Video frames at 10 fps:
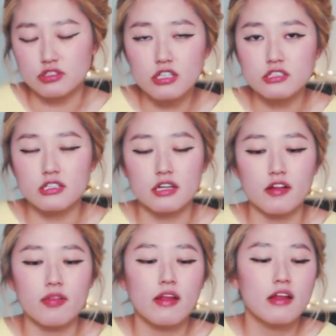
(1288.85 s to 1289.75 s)
to charge it
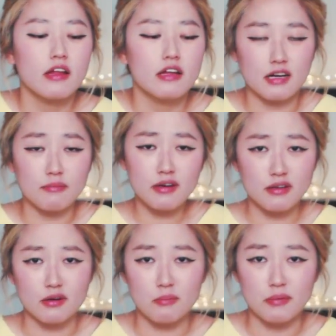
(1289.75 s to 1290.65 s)
again. He's like, I'm
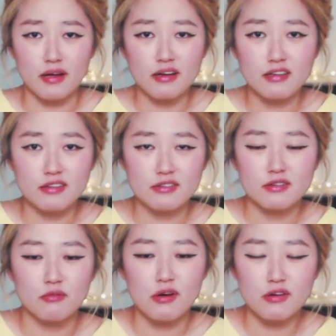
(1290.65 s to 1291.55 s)
not gonna come back.
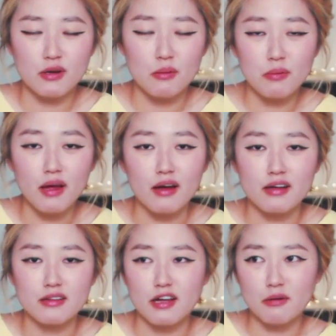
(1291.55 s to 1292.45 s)
Why would I come
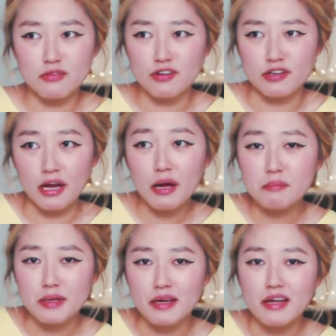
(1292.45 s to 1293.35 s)
back? And now I'm very
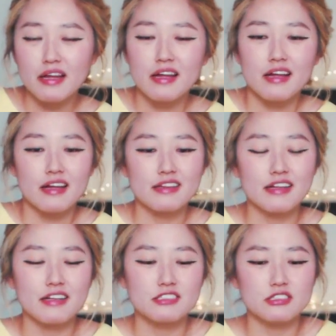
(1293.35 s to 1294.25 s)
happy.
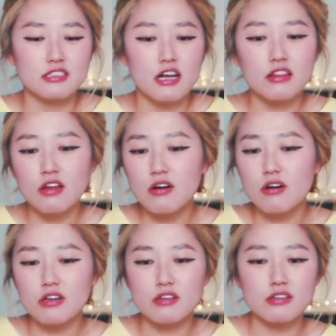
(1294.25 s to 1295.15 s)
And then she's like,
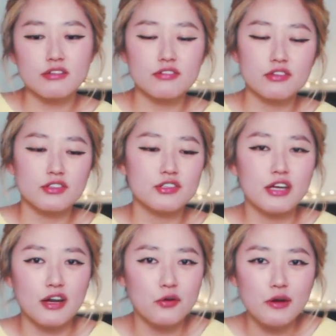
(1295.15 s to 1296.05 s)
no, even though
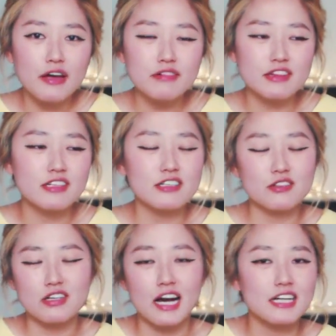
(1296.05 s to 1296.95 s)
you get away with
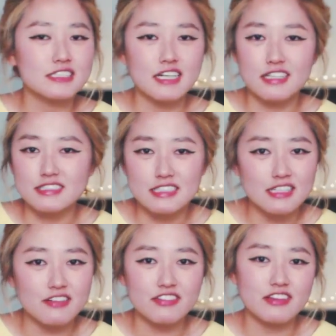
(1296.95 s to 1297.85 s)
it, God's gonna
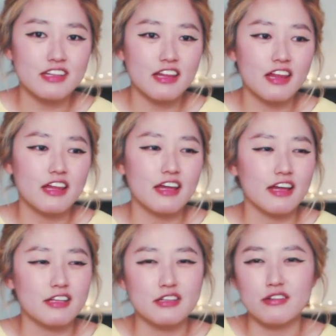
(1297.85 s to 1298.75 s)
see
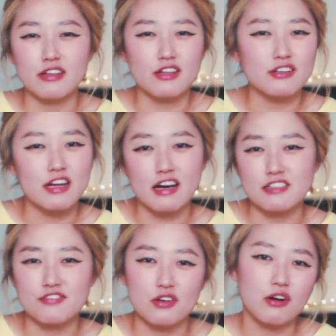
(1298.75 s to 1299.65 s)
everything, and like, you're not
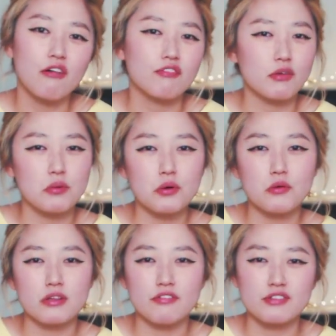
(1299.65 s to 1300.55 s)
gonna feel
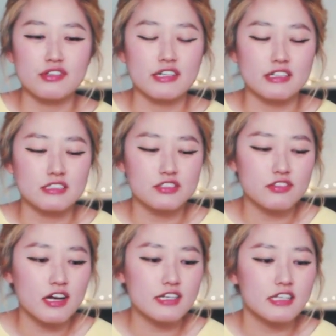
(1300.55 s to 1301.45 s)
comfortable whenever you're eating
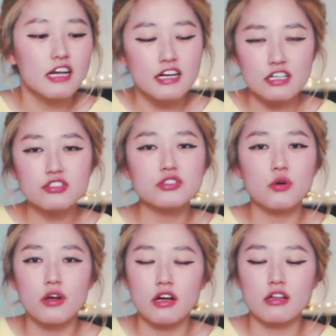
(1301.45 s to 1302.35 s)
this rice. And
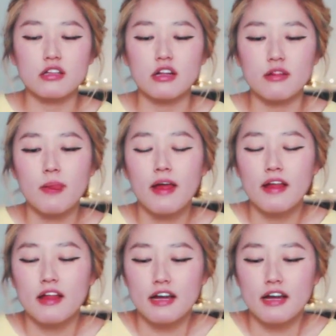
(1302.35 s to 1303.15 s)
she's going on and on.